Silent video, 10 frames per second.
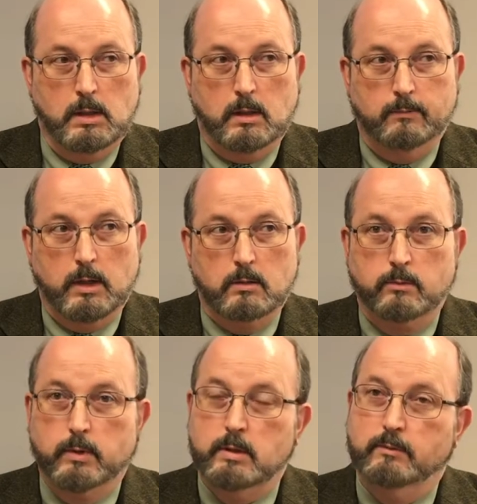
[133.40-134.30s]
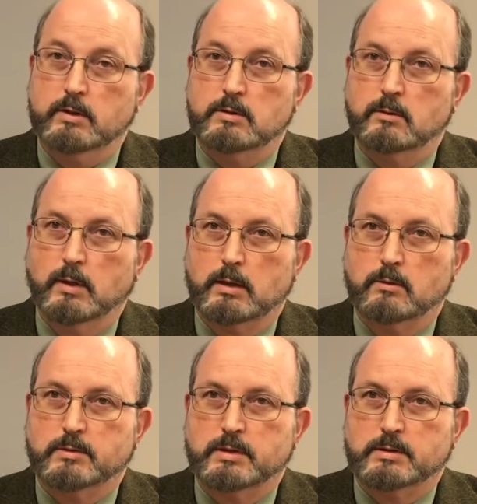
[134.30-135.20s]
I've hired 3 division
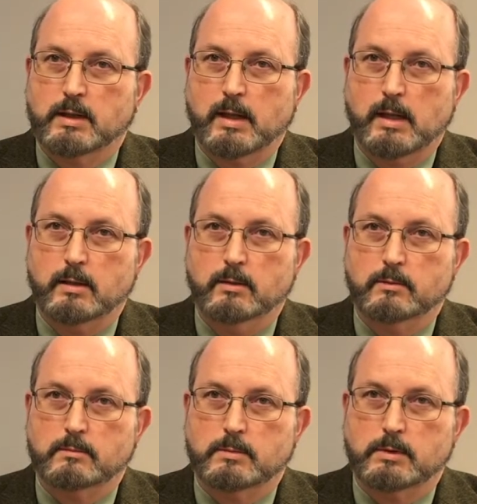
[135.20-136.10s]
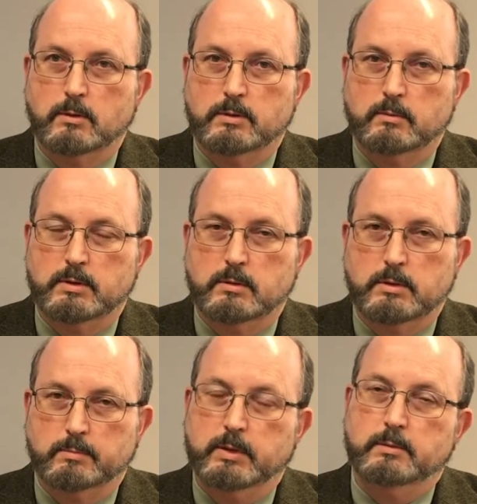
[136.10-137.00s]
directors since I got here. So it's
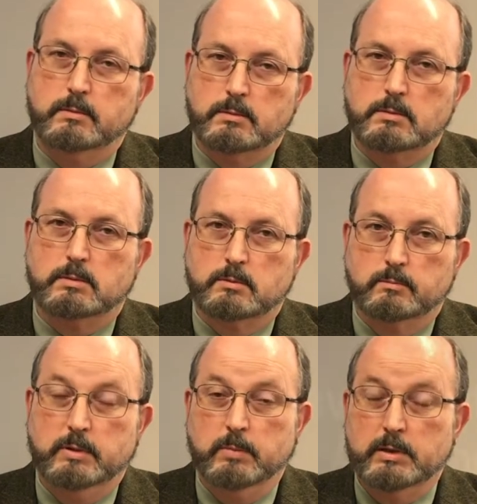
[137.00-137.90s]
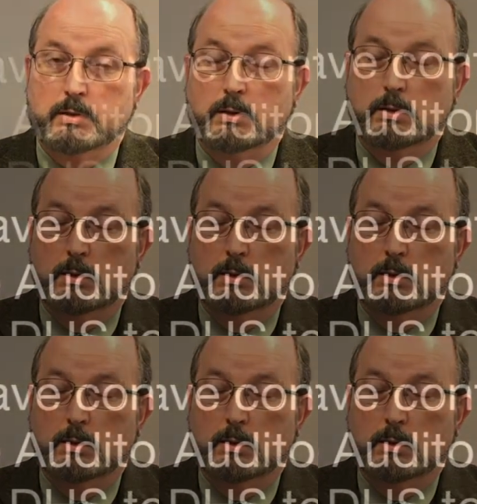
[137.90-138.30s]
been busy.